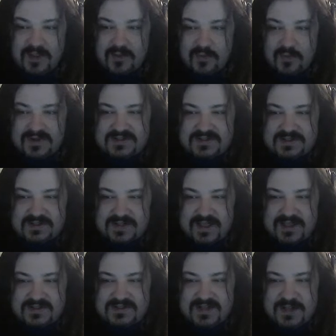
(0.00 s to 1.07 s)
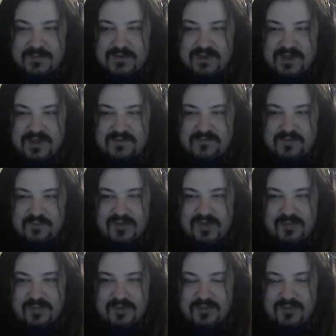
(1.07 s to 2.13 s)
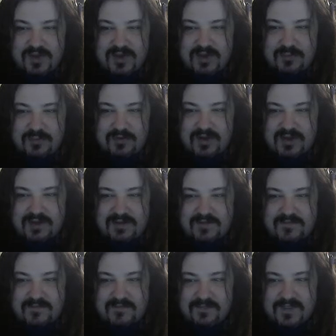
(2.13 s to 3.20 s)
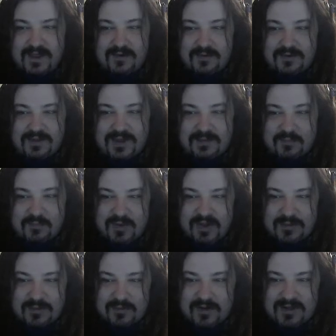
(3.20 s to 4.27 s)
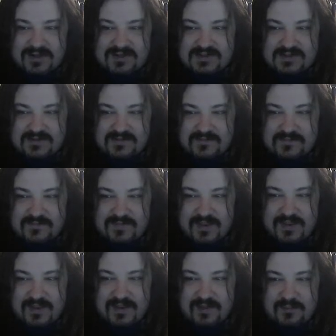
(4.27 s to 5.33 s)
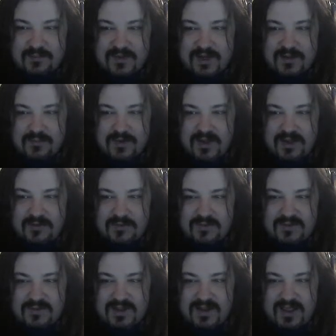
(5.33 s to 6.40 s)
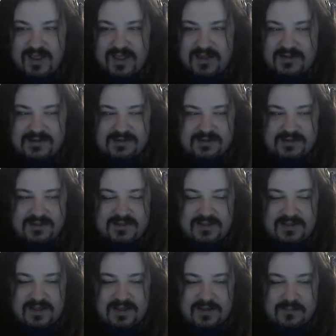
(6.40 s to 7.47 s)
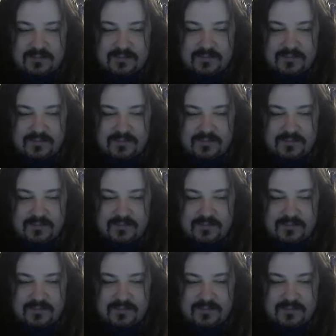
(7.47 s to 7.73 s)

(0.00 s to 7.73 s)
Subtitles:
When is the last time you gave your people a potty break? They don't get potty breaks. Bottom right with that hand key item.